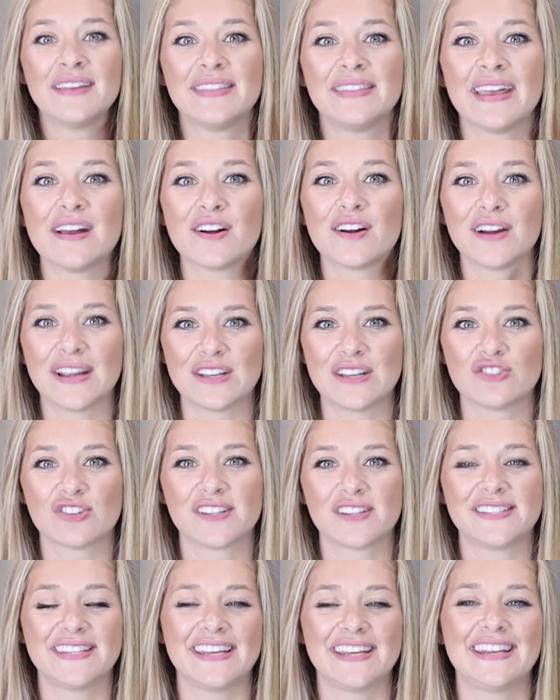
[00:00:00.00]
They are
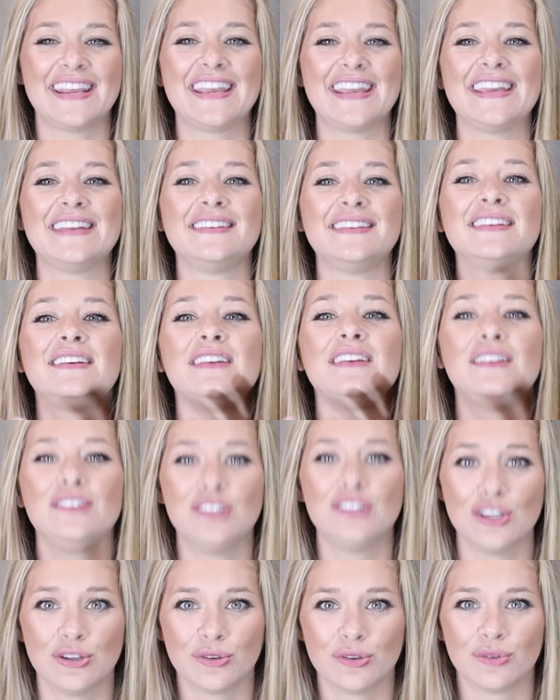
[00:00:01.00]
interested in
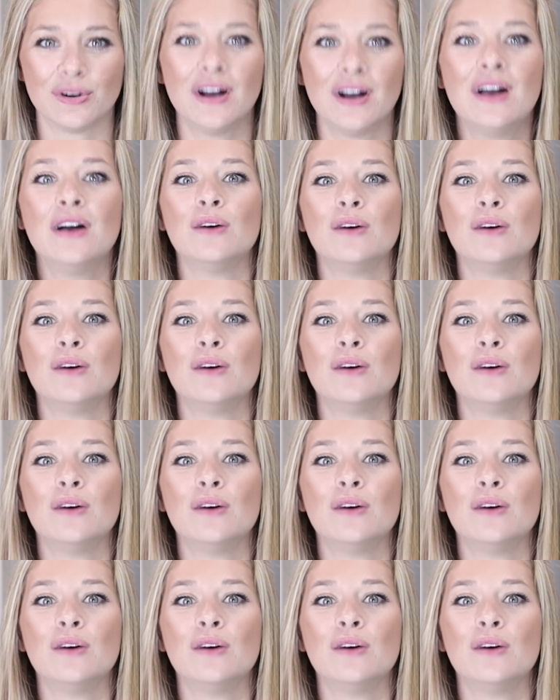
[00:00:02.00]
you,